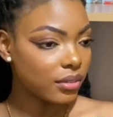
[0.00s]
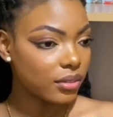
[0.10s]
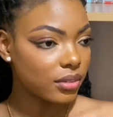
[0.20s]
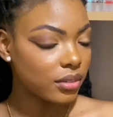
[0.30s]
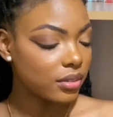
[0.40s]

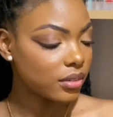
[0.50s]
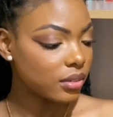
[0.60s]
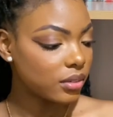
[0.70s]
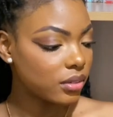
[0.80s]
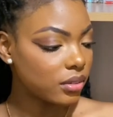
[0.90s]

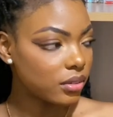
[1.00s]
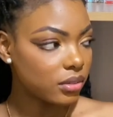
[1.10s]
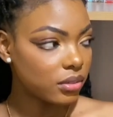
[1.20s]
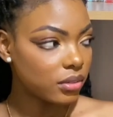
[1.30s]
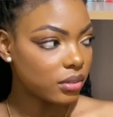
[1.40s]

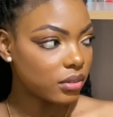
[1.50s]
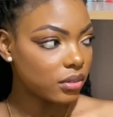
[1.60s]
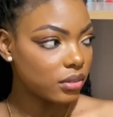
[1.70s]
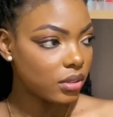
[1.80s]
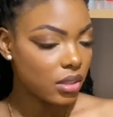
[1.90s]

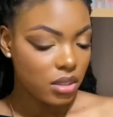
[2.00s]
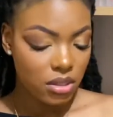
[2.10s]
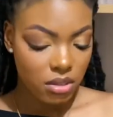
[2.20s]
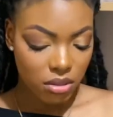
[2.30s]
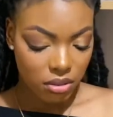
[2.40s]

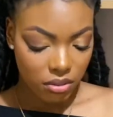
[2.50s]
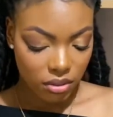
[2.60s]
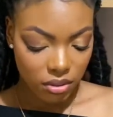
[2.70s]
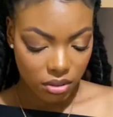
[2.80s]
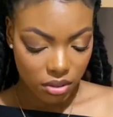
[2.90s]

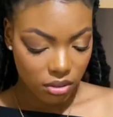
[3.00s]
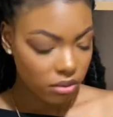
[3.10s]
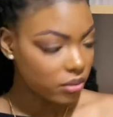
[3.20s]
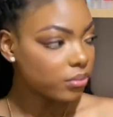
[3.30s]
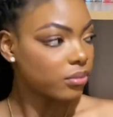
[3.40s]
[no speech]